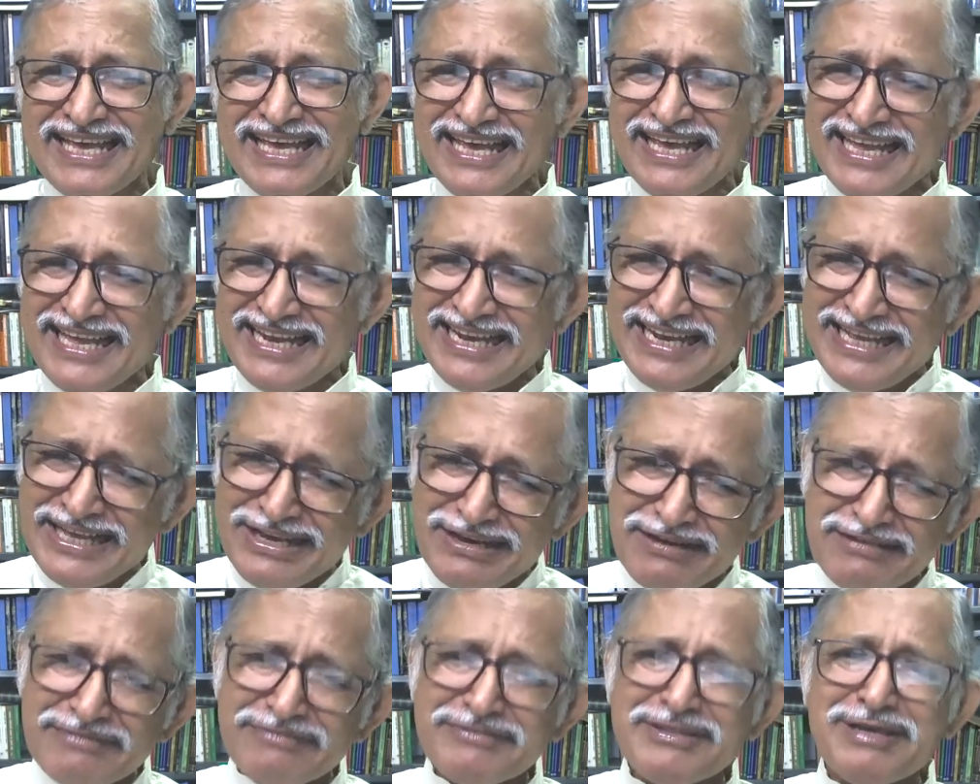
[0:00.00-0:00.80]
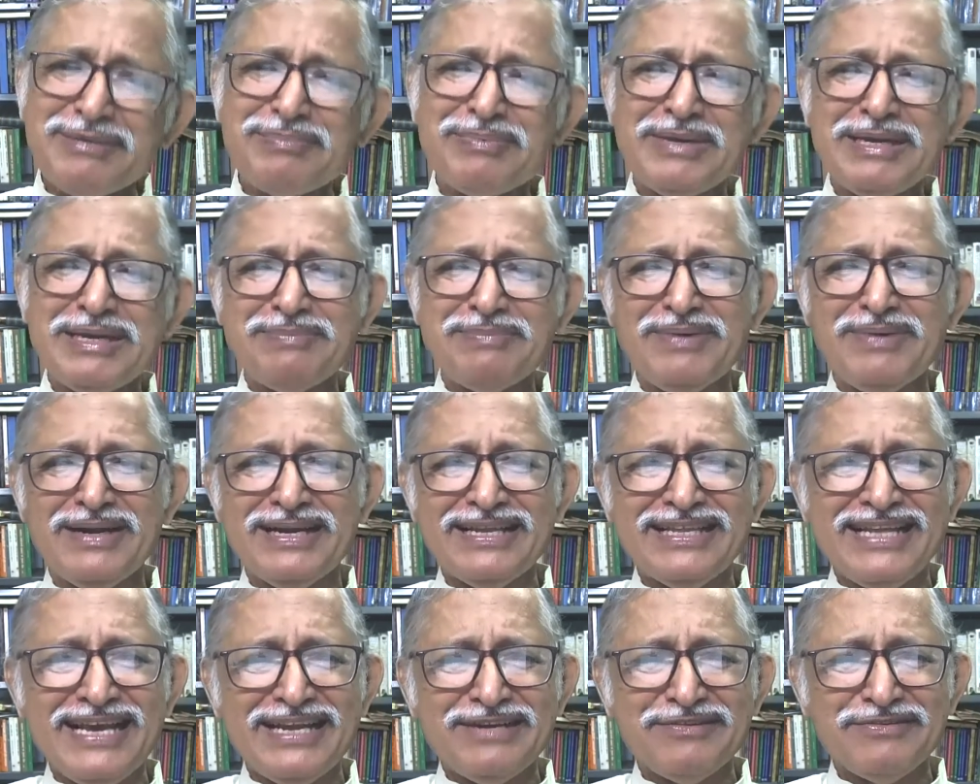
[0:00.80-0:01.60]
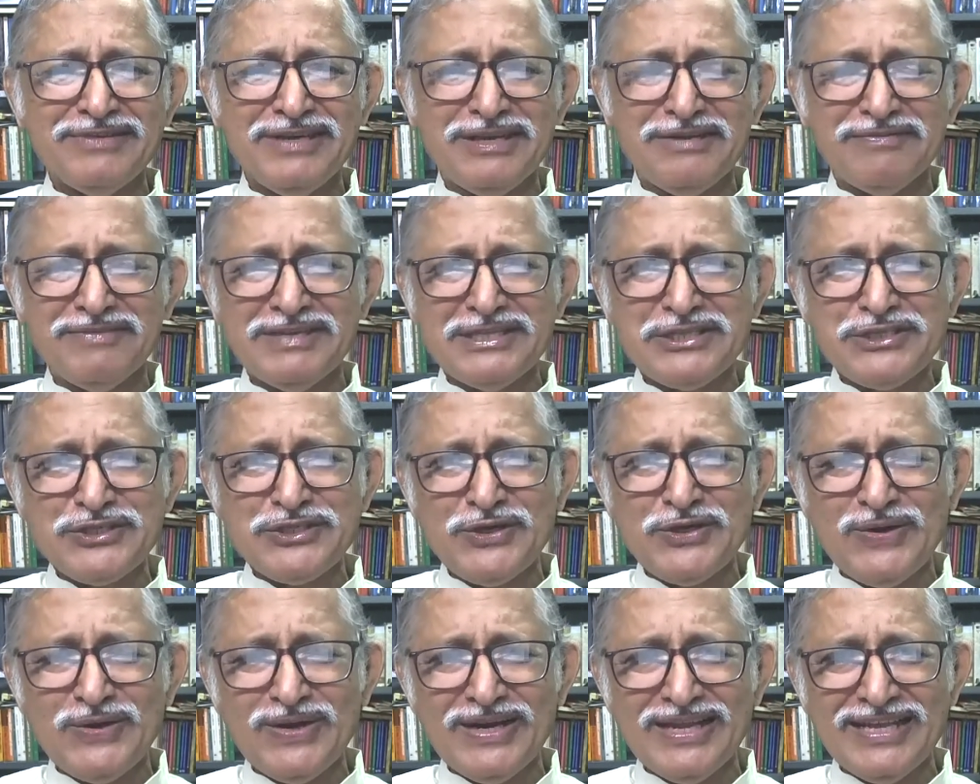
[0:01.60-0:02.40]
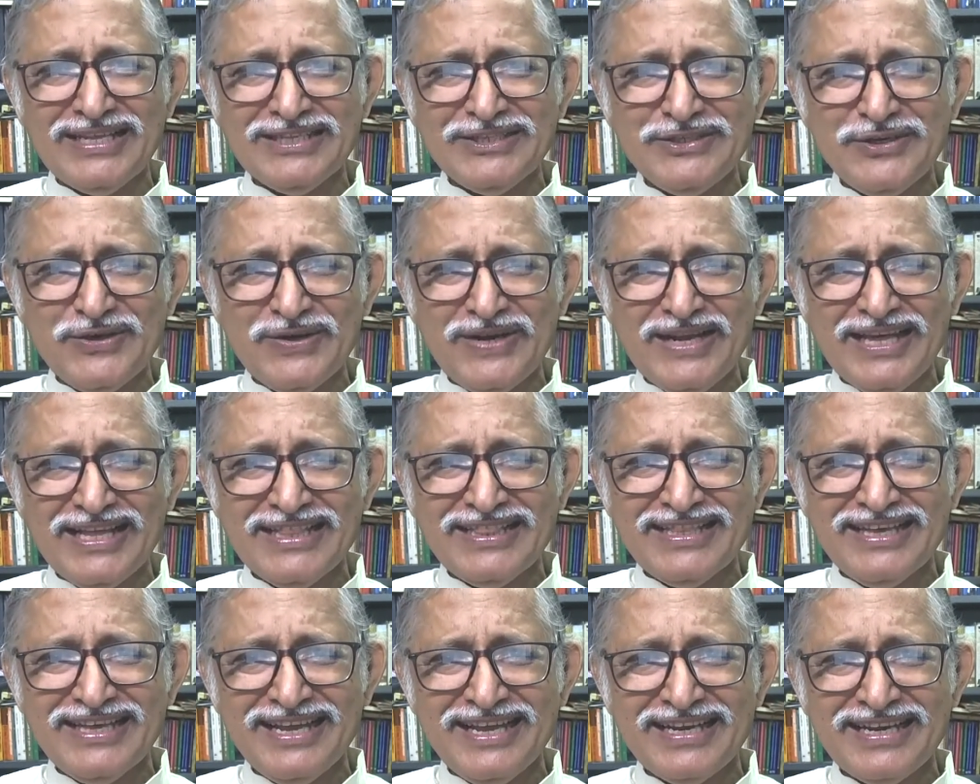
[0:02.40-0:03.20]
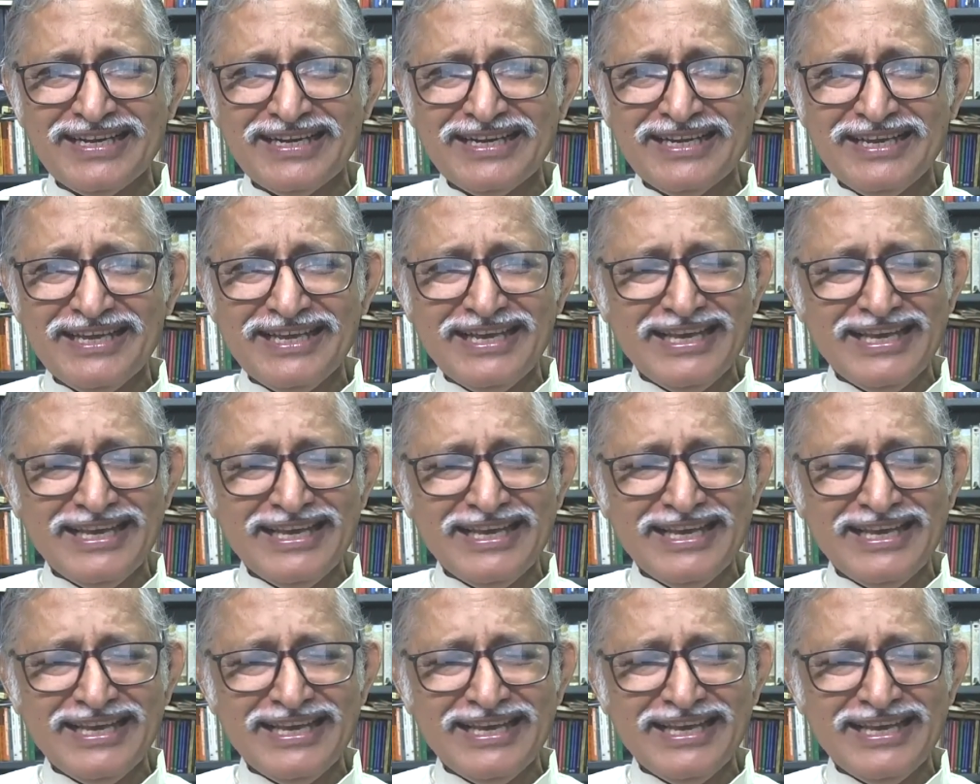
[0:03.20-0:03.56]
any of the people that were with Saul and Jonathan.